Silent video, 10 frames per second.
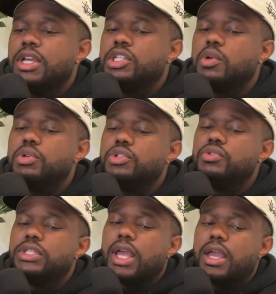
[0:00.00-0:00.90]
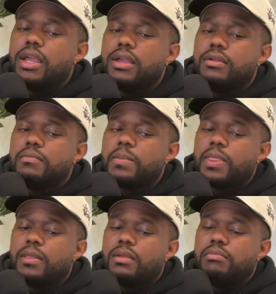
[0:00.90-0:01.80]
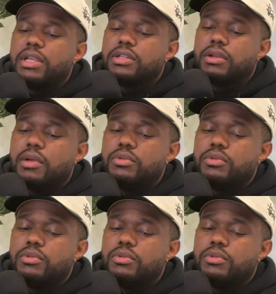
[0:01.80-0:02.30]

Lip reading: So would you say, based on